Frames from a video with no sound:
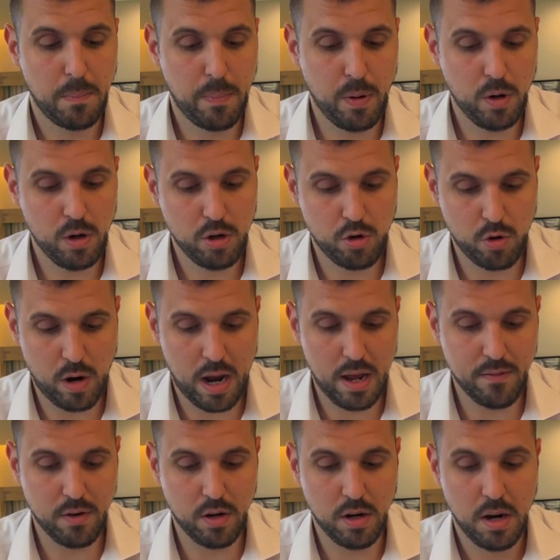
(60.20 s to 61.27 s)
per
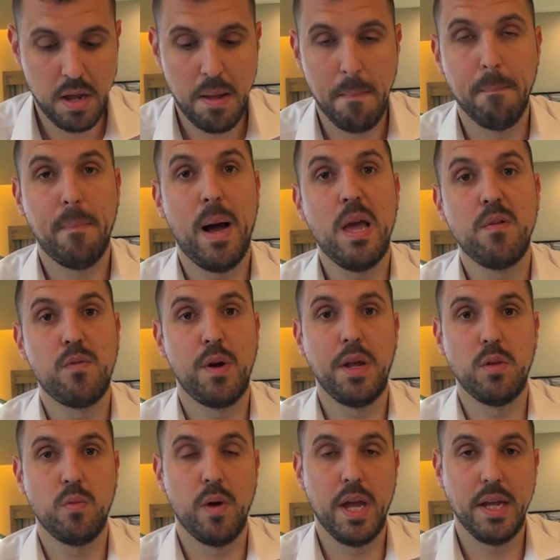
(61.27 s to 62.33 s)
driver by
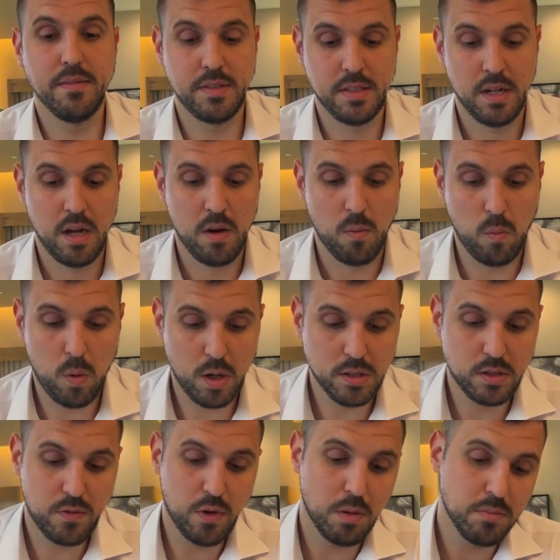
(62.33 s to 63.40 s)
FreightWaves
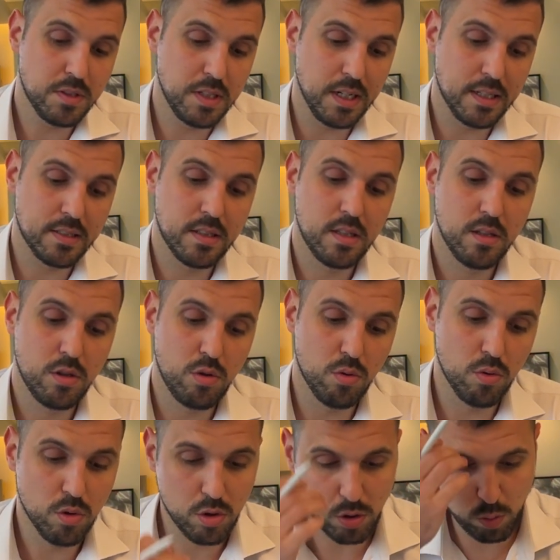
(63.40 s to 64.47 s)
was from $6,000
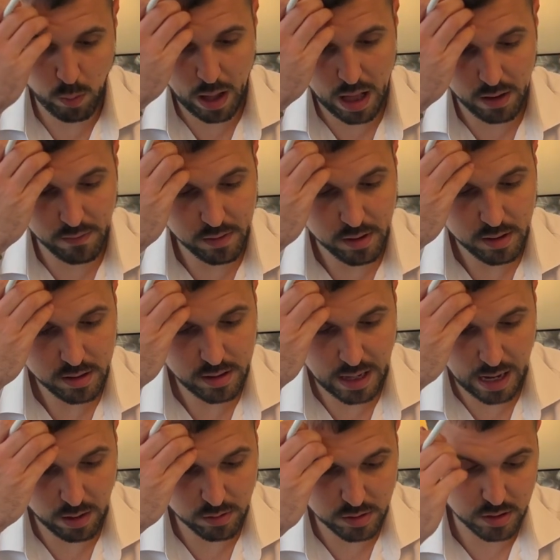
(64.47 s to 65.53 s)
to
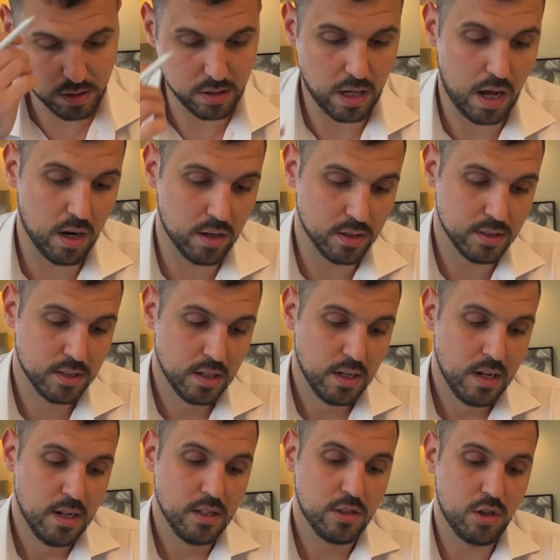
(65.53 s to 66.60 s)
$12,000.
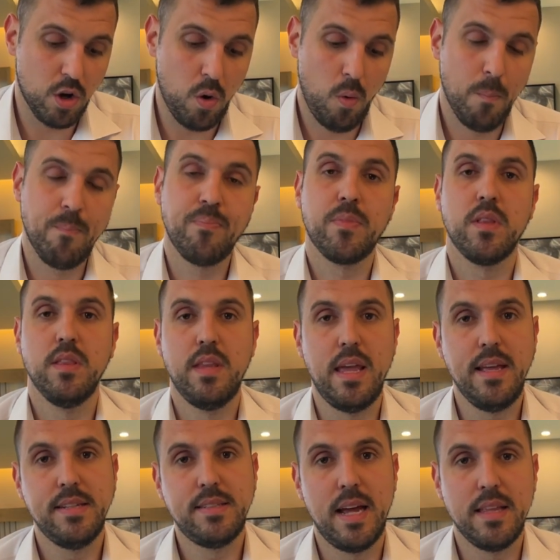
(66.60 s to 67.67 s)
So
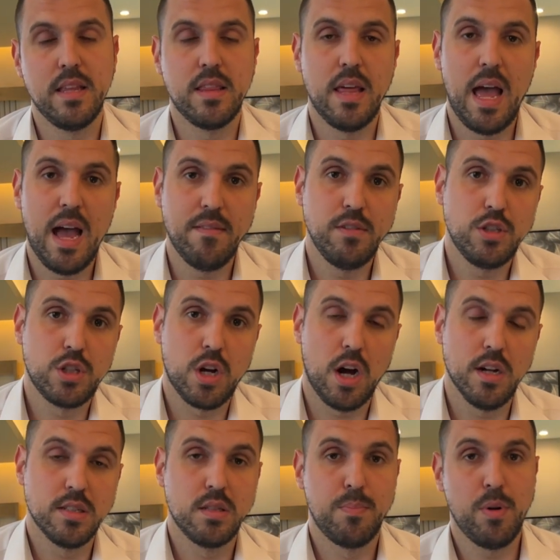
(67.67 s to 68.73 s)
they say that average
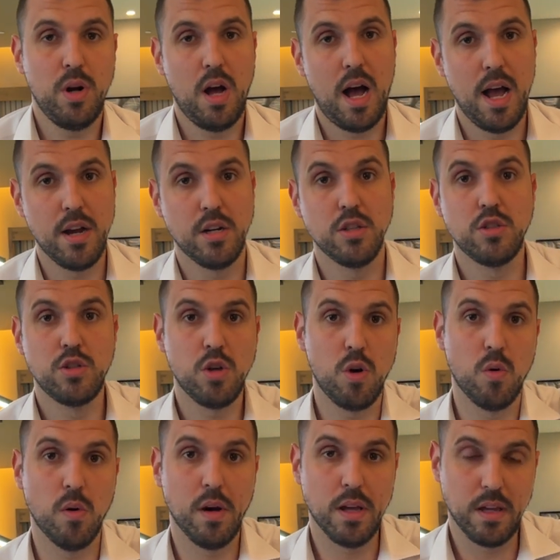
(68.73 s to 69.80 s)
cost per hire,
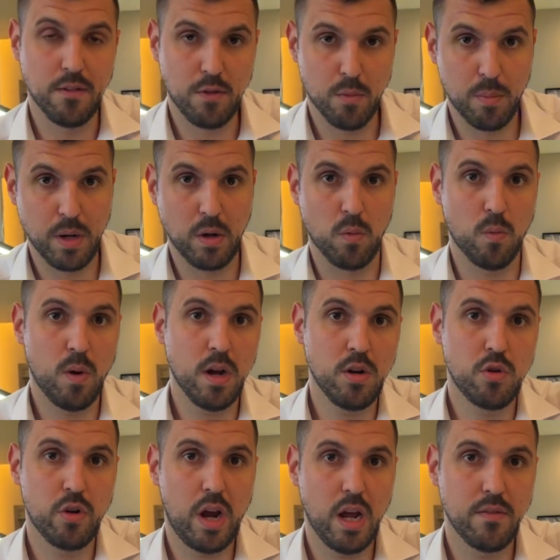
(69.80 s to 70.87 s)
so if you bring
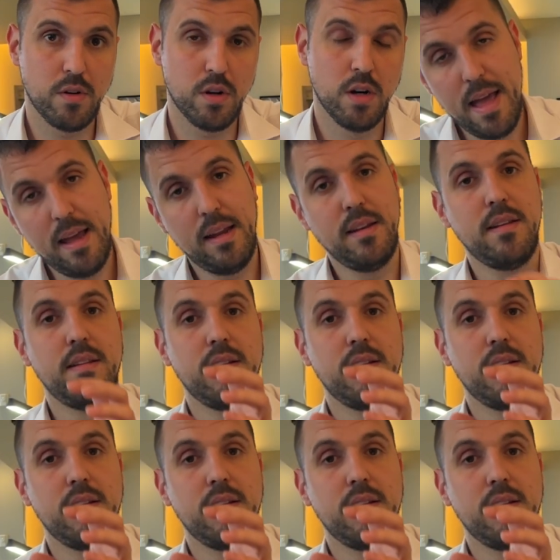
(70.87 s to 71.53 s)
one driver and